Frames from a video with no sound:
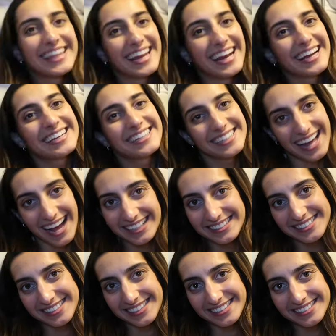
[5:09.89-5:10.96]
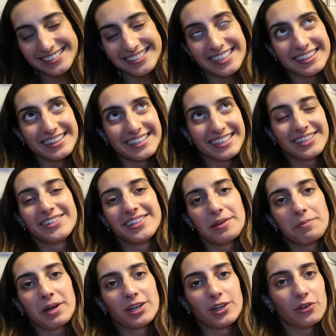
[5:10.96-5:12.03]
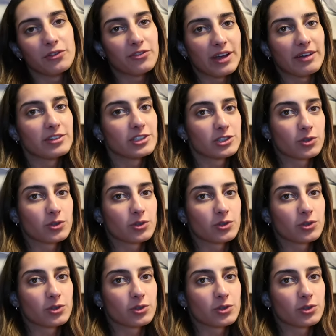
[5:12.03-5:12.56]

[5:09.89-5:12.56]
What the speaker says: Then at Glassons, literally my new favorite